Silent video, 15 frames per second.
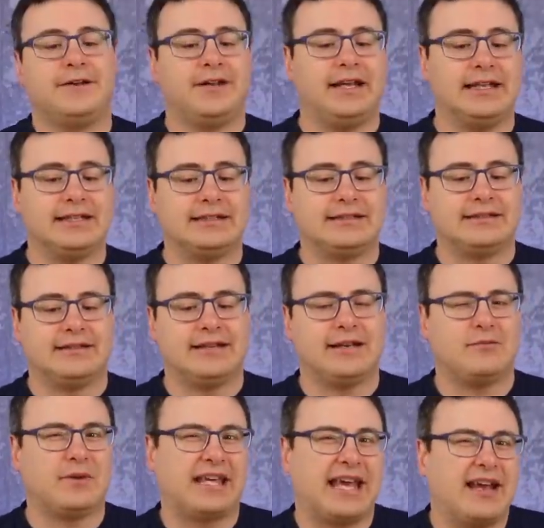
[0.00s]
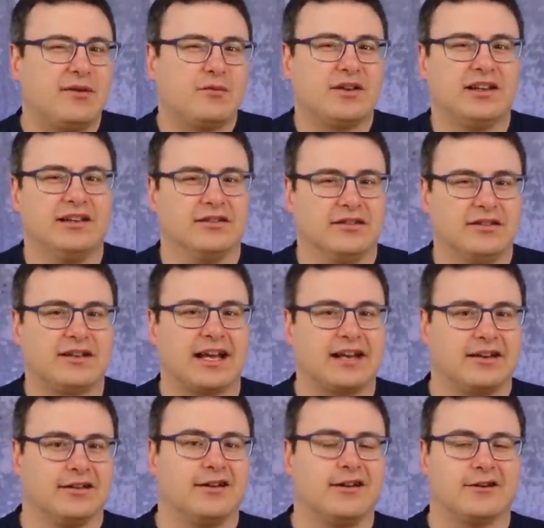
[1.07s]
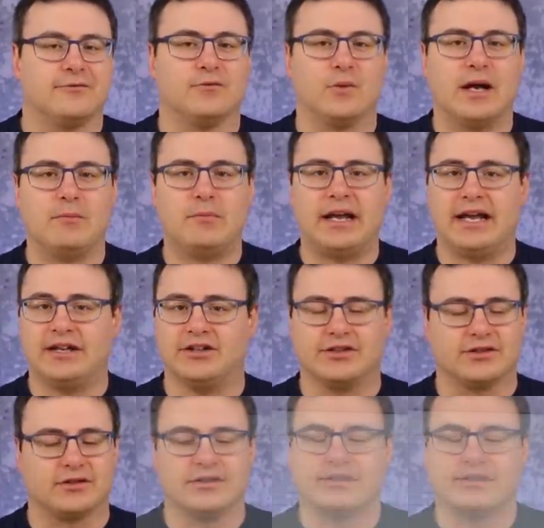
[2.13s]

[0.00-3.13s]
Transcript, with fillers: is that we can't really look at a lot of web pages, or